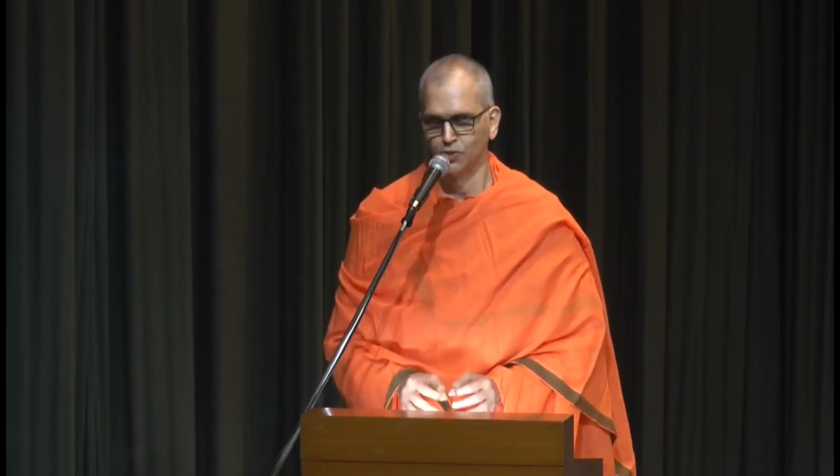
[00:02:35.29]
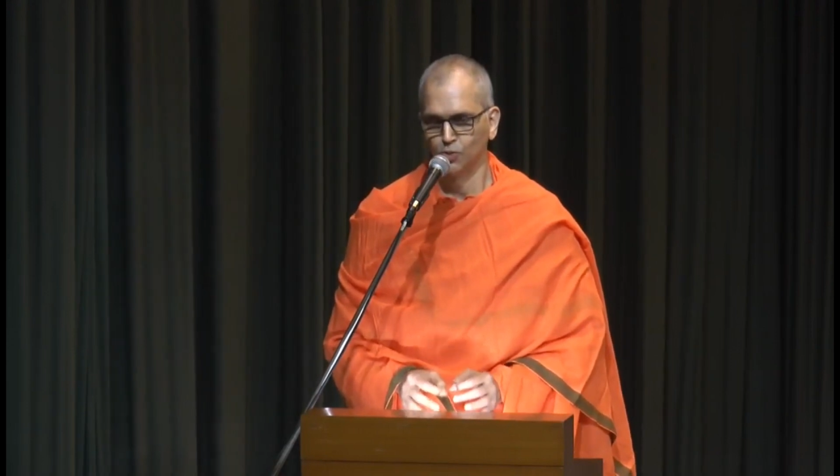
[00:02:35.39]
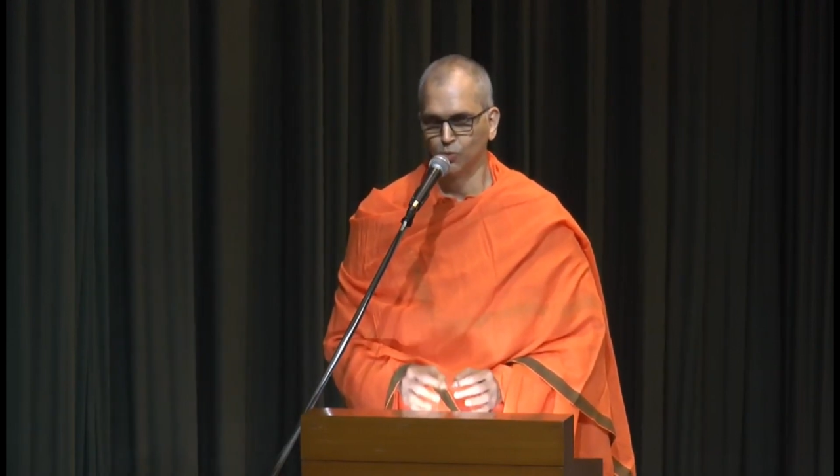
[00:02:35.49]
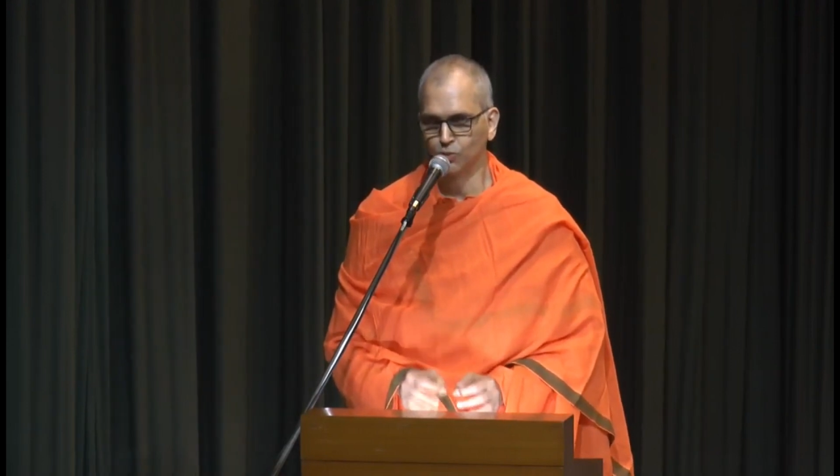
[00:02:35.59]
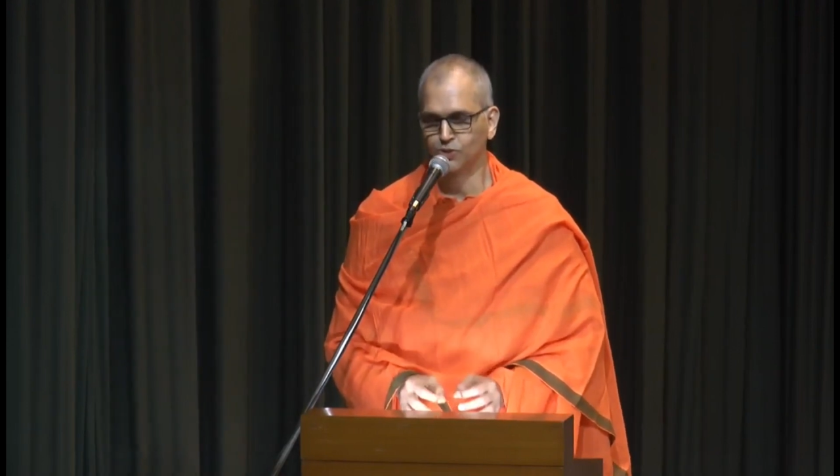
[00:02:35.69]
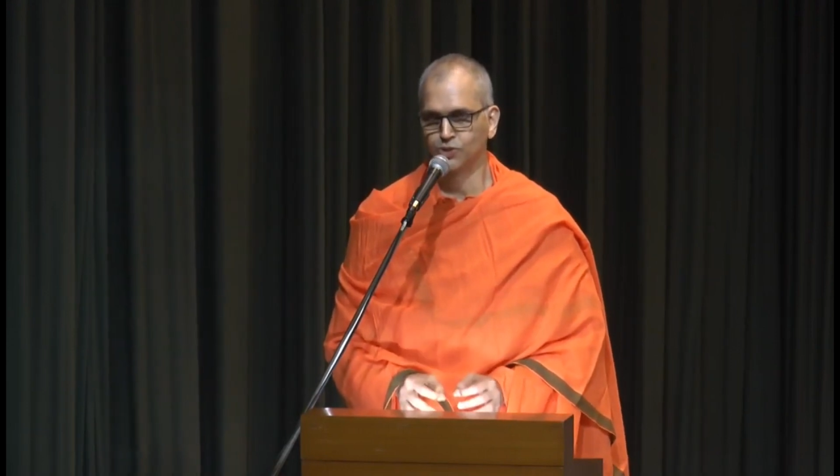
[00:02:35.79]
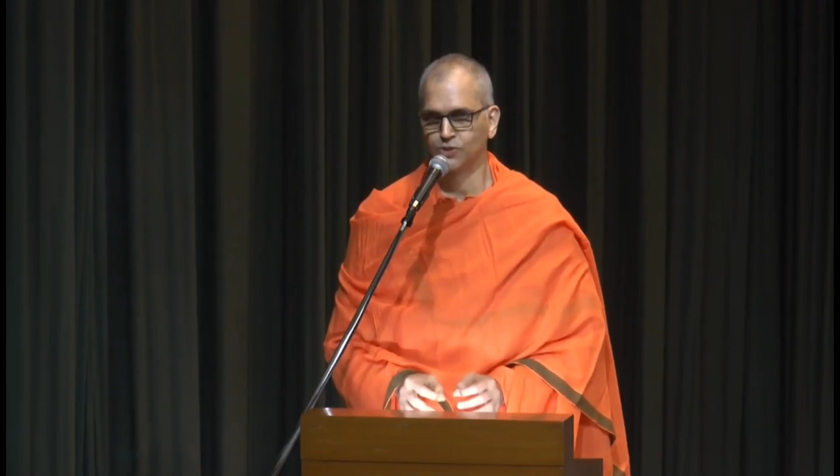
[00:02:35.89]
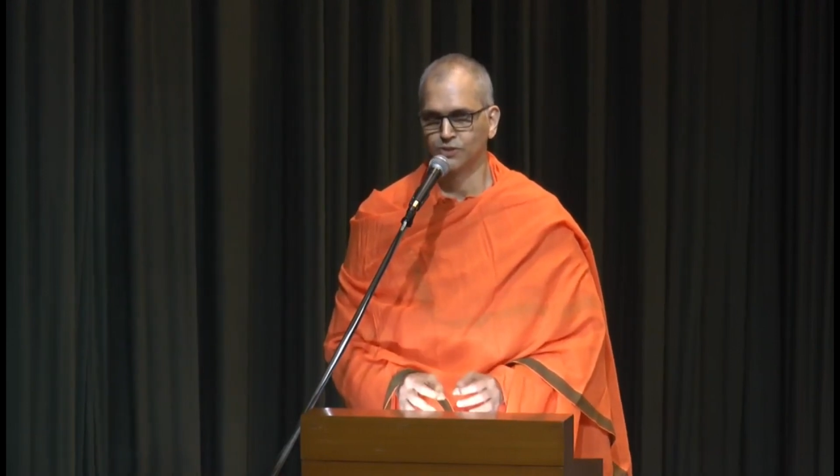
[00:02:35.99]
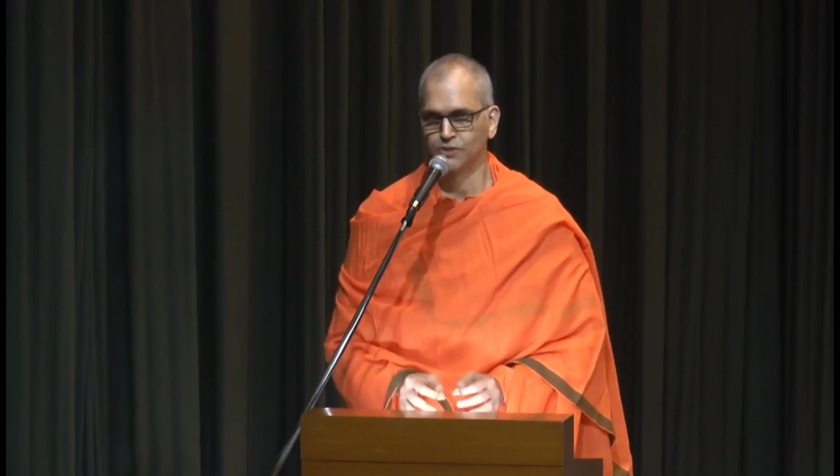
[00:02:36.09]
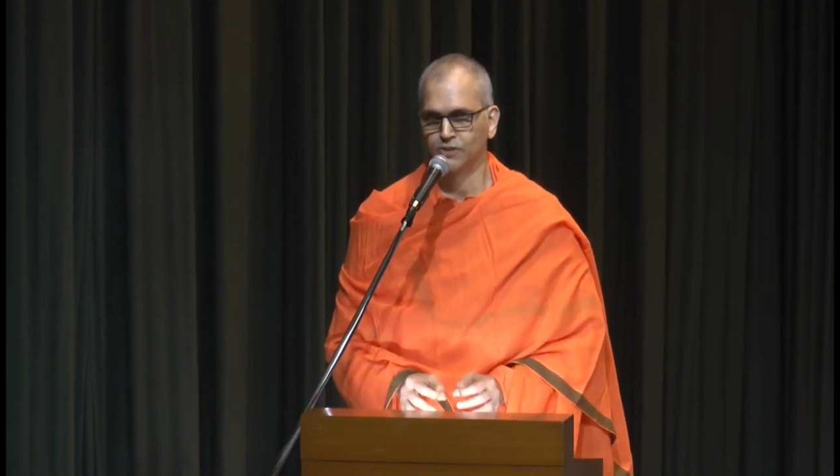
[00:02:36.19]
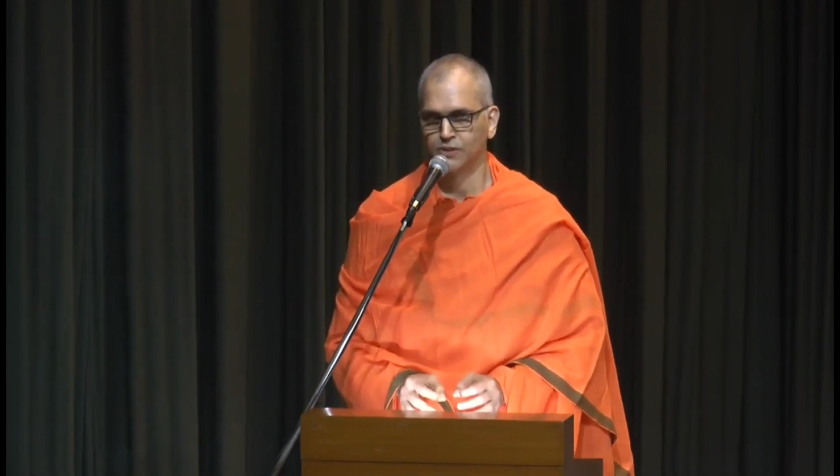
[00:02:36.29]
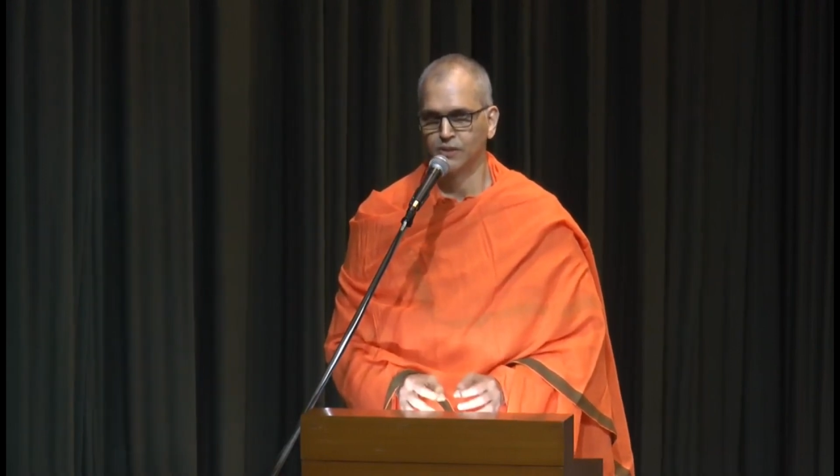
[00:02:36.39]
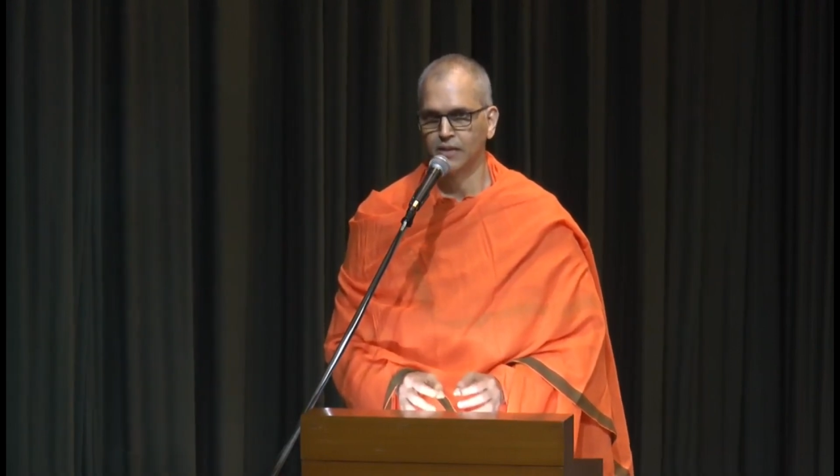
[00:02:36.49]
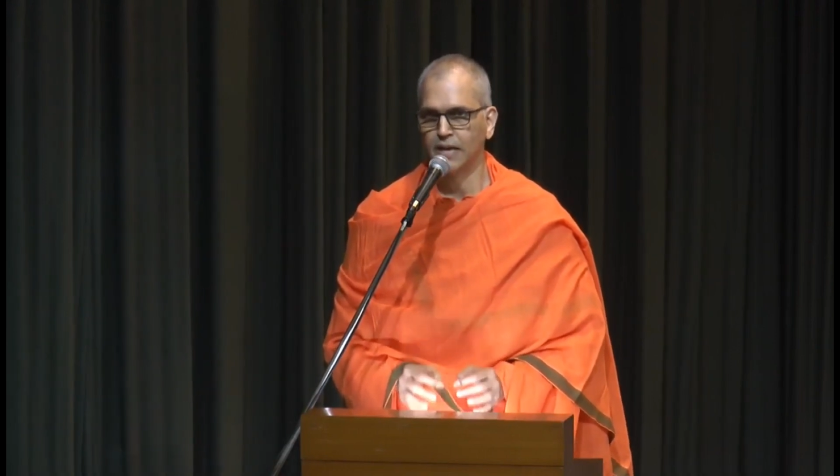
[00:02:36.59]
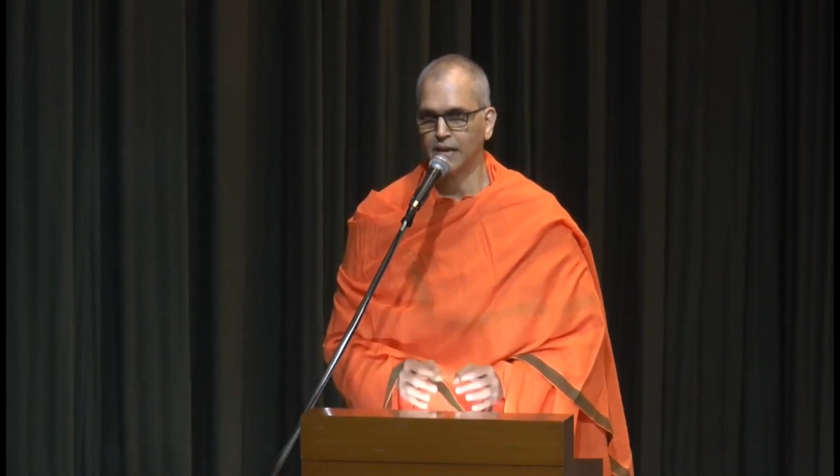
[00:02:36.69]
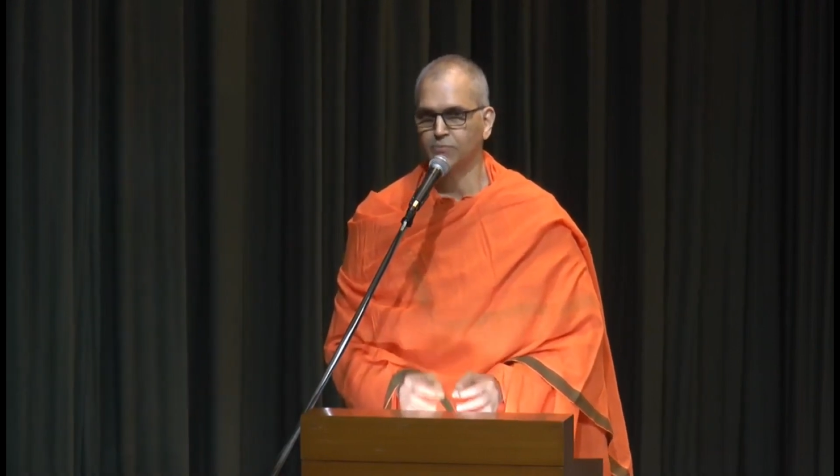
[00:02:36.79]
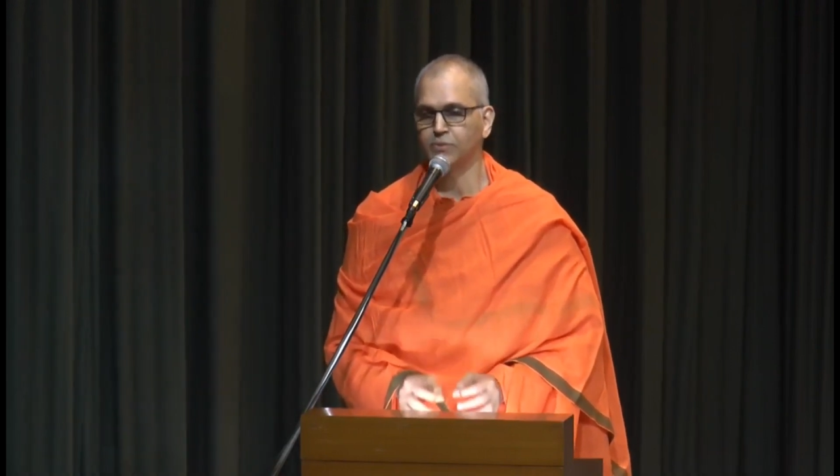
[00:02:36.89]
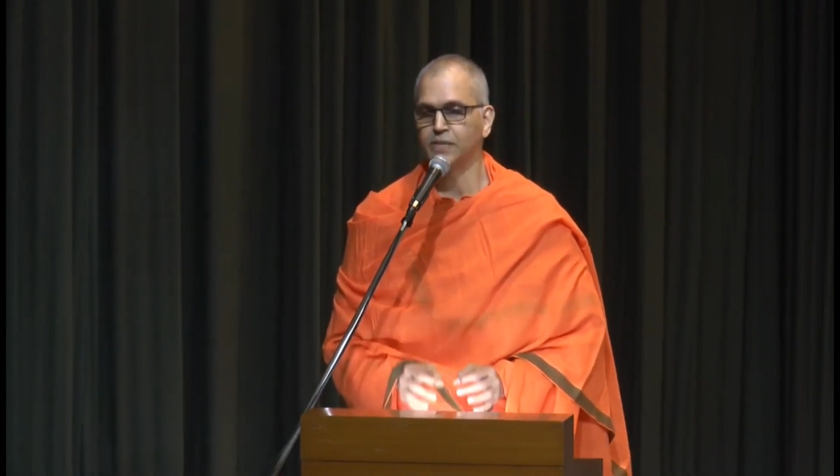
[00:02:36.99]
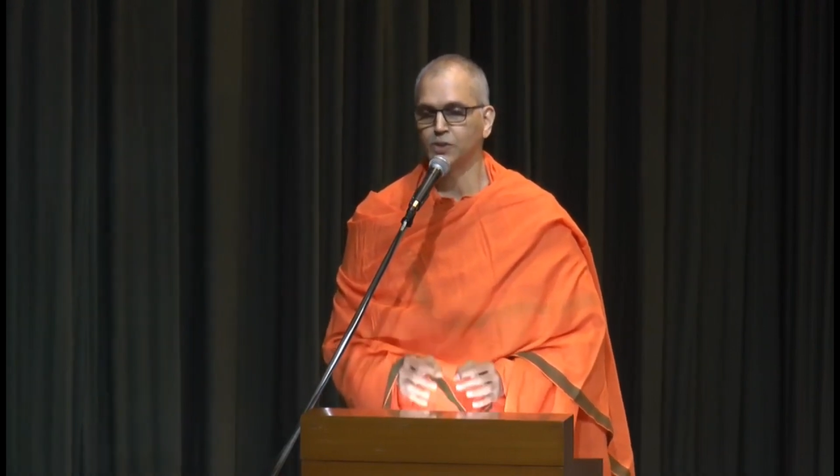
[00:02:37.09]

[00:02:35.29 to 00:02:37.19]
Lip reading: which every